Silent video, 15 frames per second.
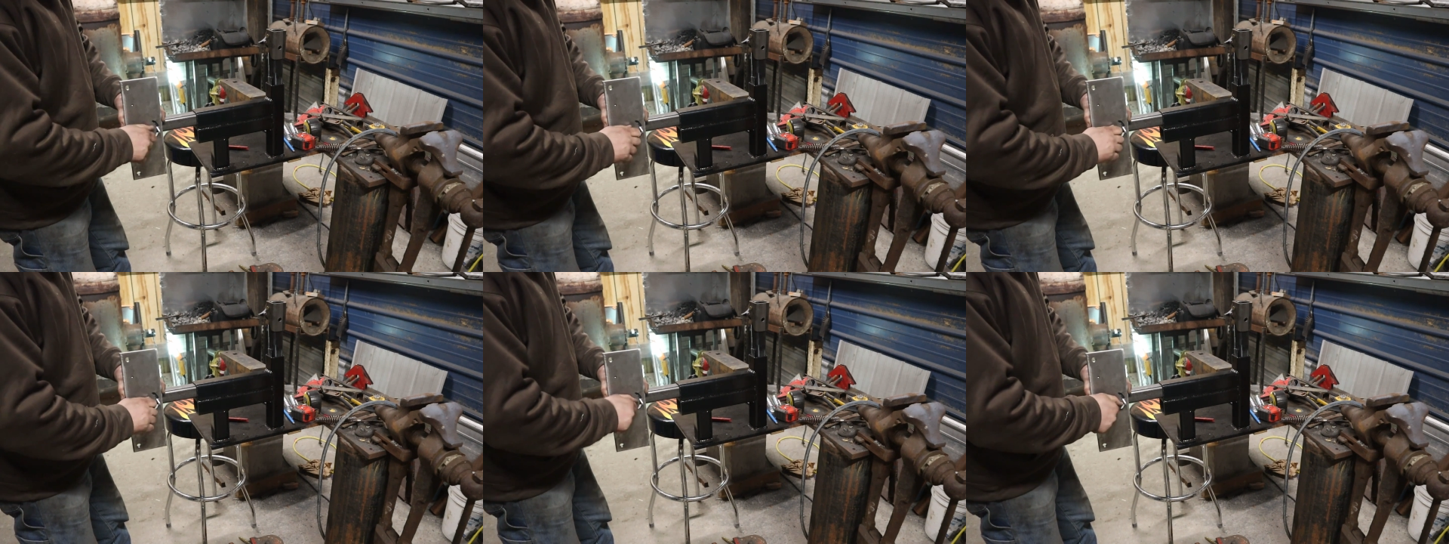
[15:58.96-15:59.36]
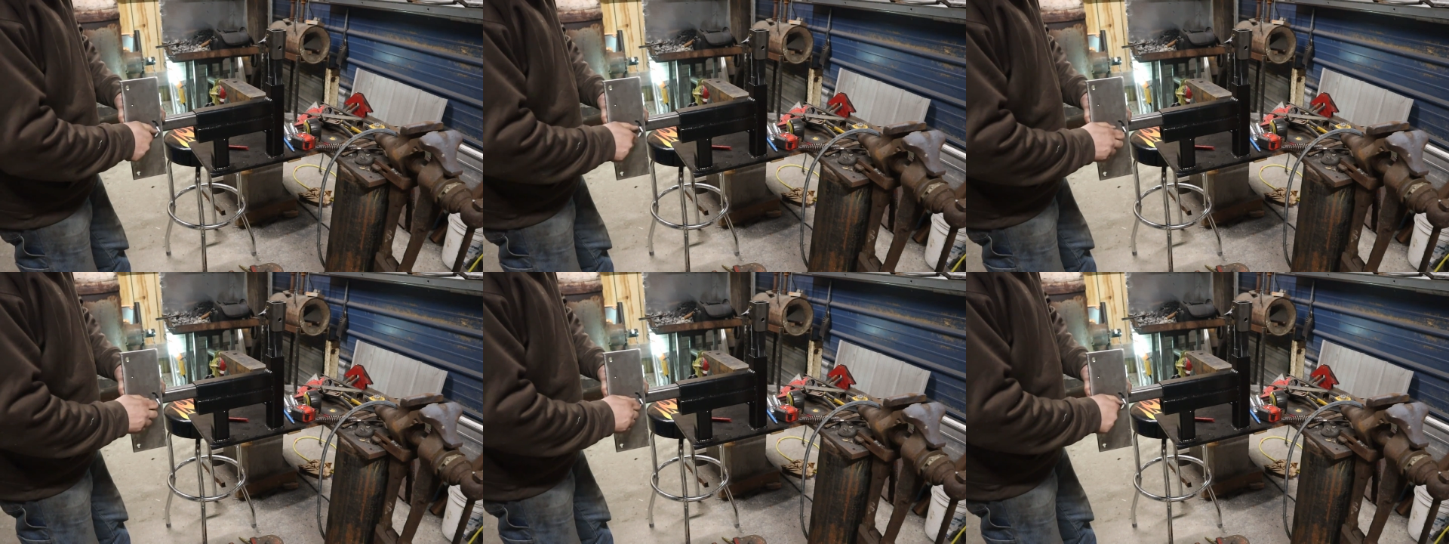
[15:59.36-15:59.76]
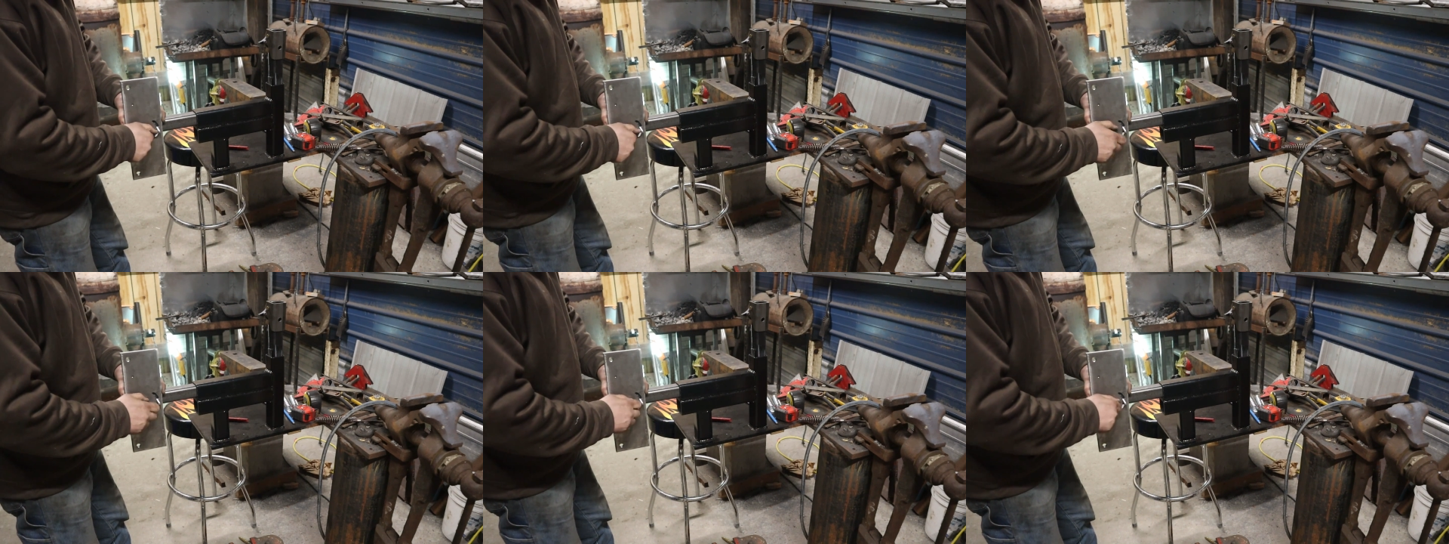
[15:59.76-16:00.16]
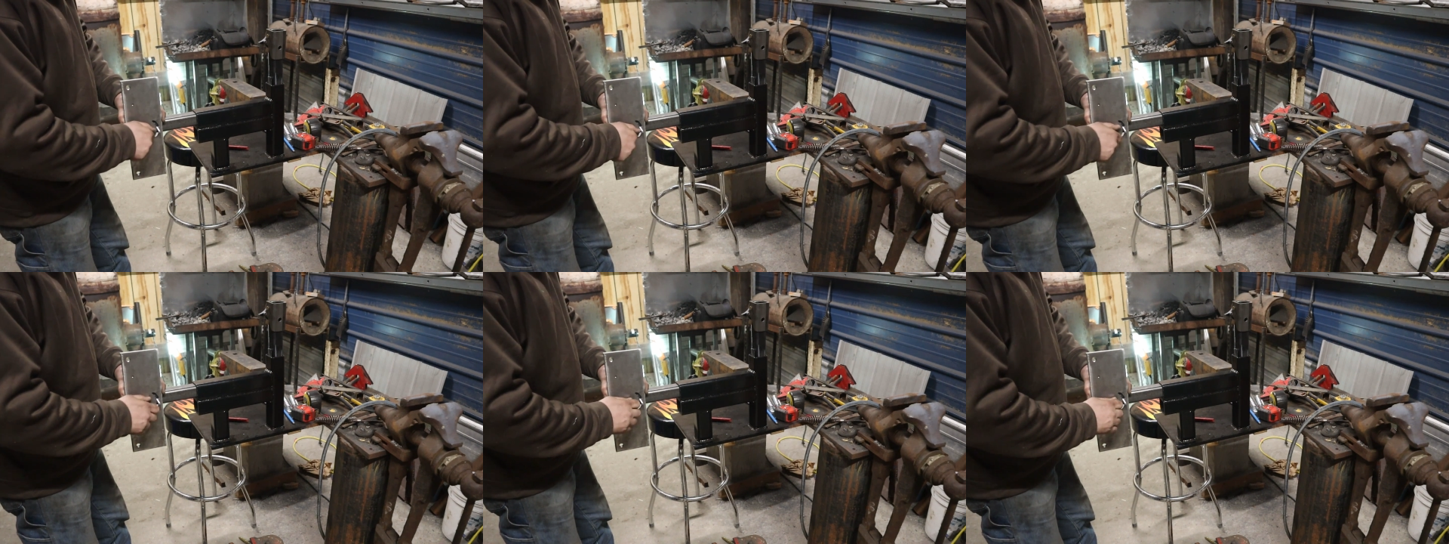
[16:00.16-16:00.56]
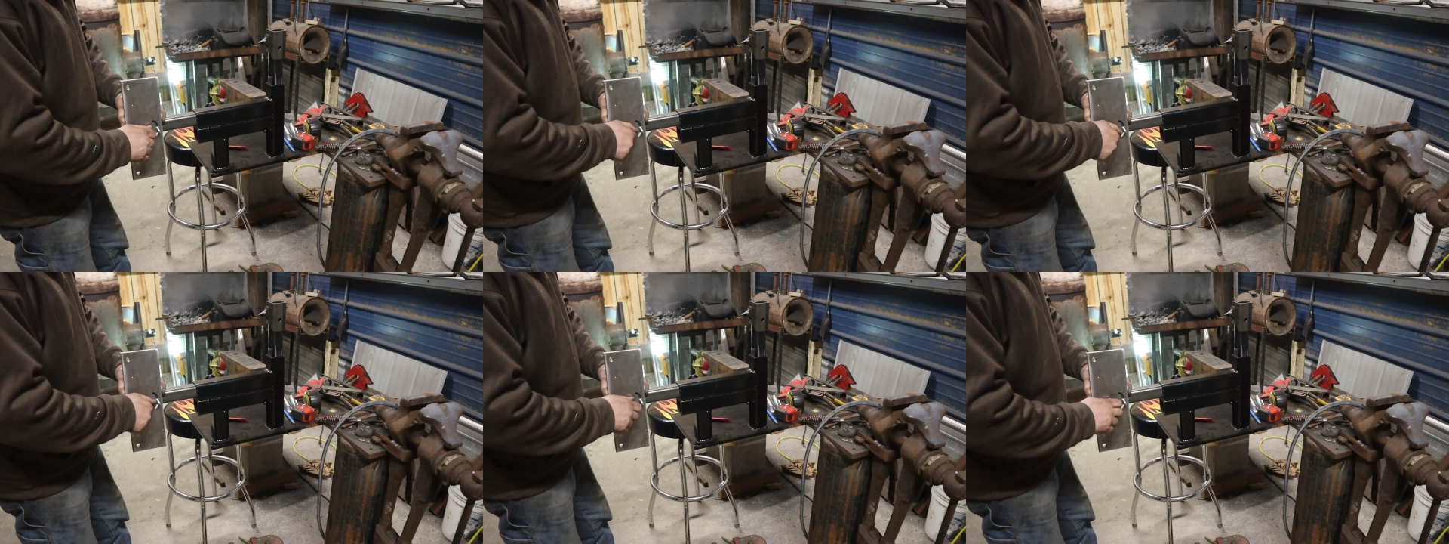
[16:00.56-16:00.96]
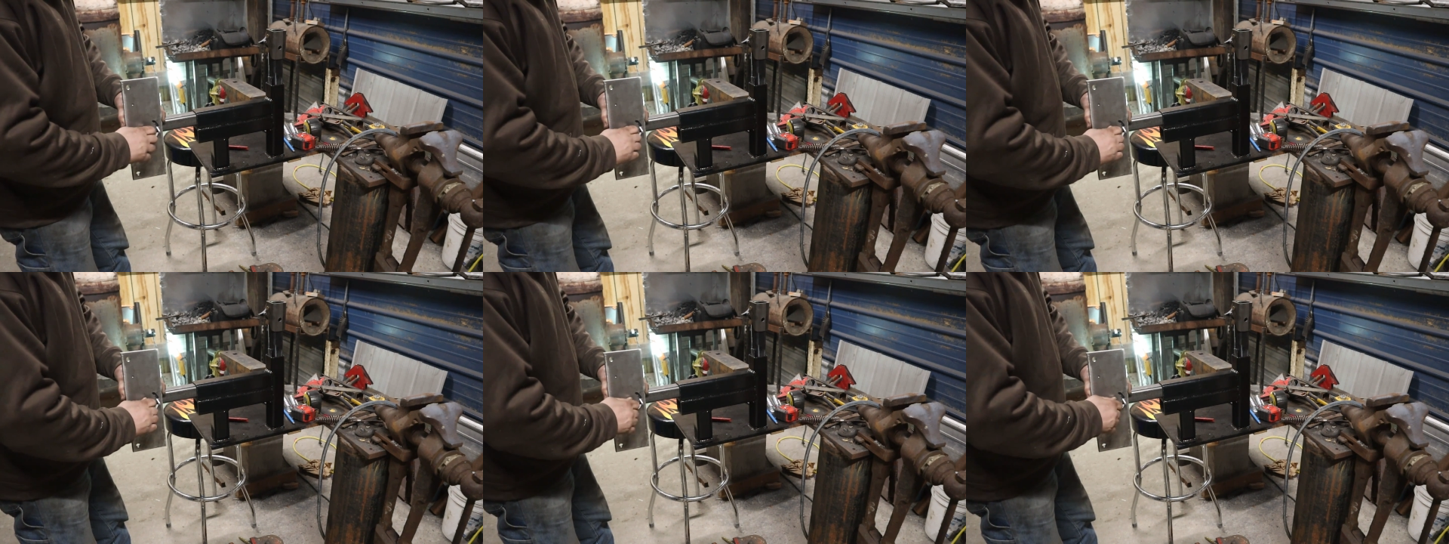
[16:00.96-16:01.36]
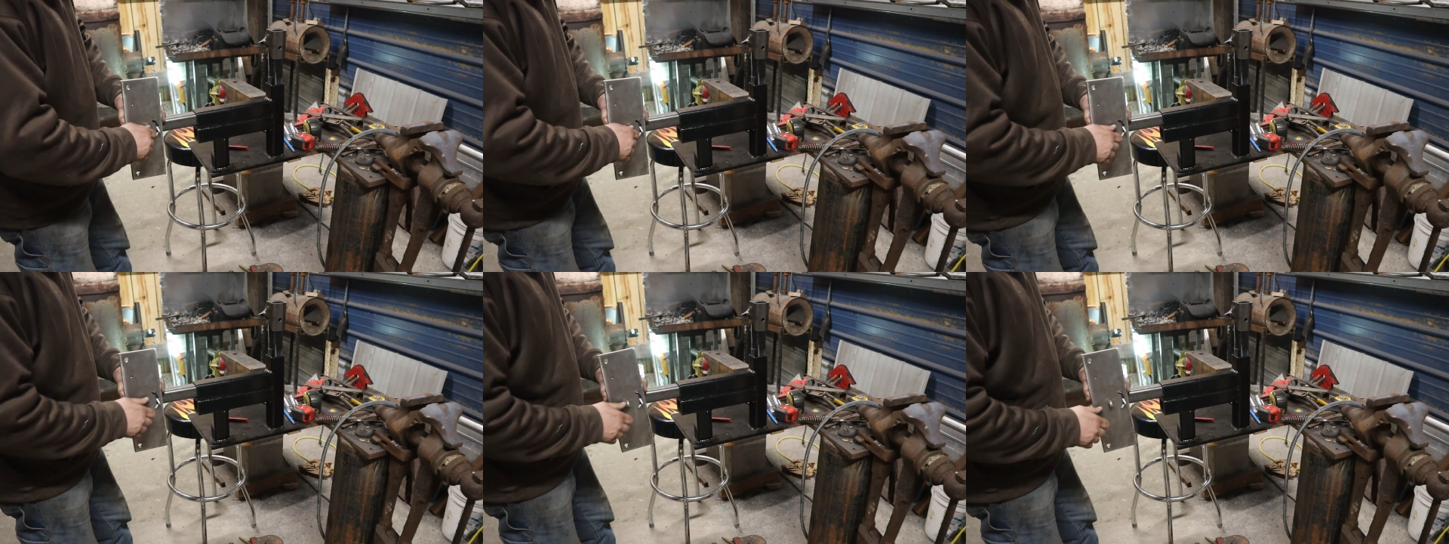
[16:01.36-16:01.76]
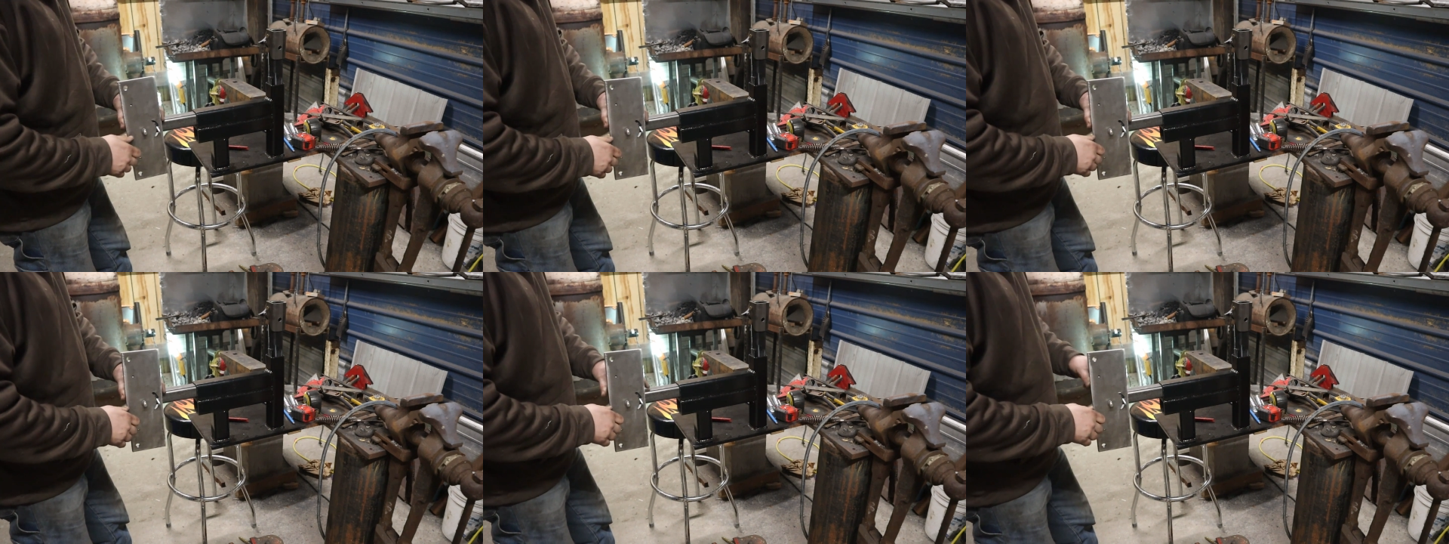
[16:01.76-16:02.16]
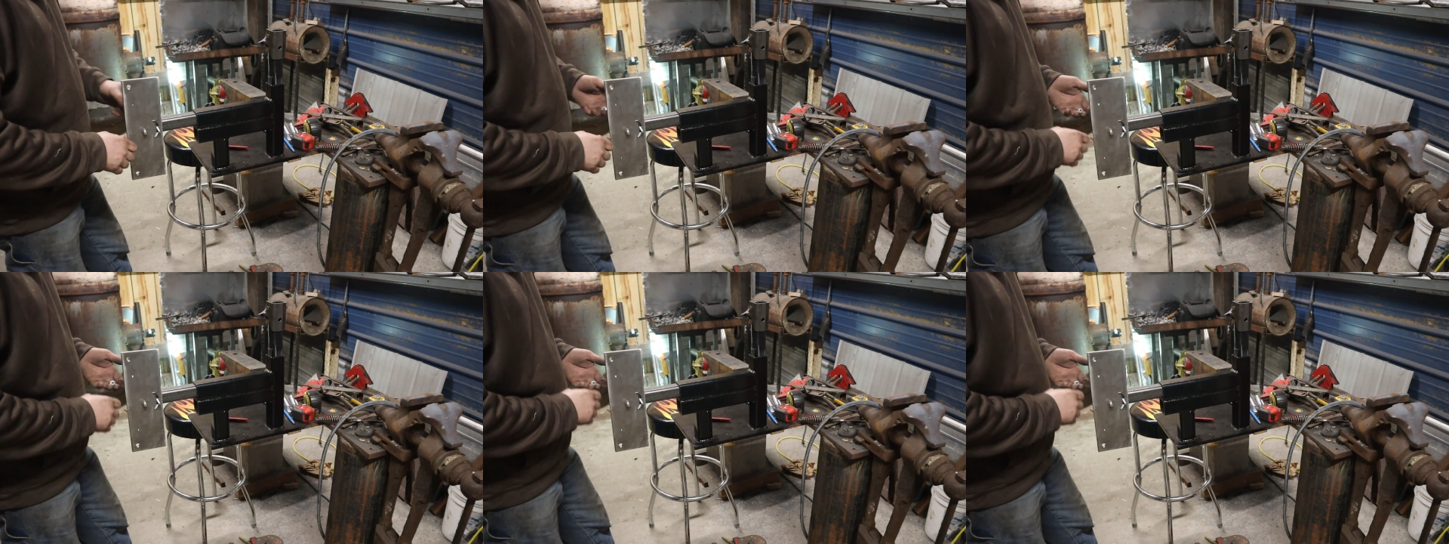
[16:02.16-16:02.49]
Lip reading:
(no speaker visible)